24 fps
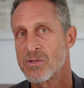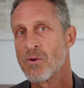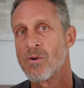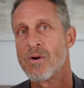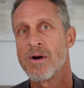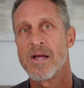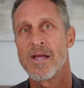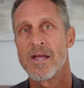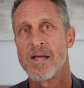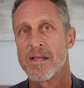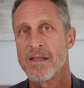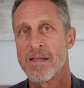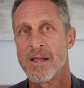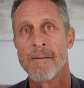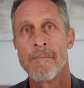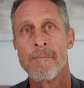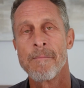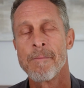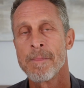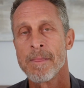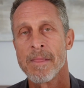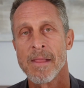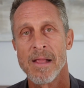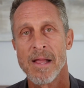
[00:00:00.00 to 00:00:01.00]
soy
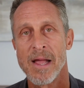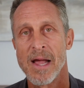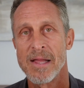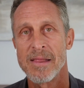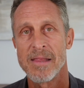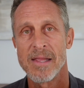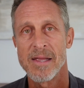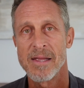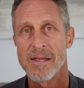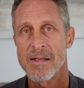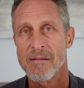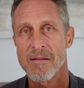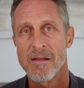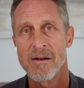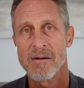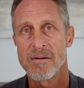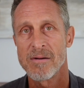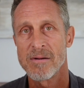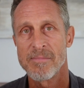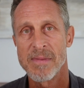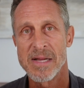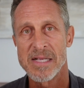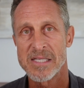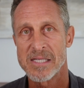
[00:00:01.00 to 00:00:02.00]
and the you know,
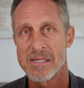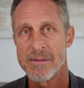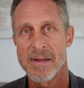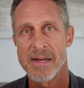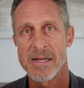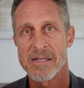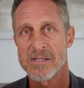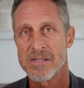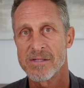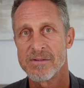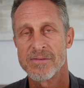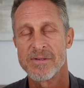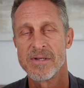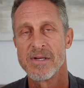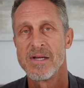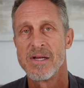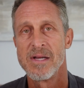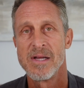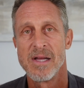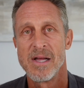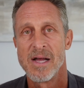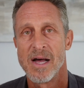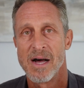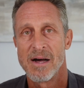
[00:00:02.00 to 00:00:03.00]
immense amounts
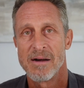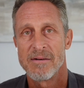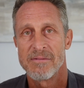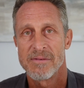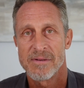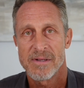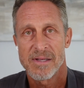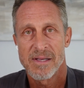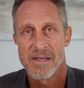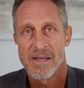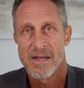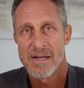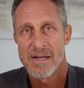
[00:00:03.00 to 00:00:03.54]
of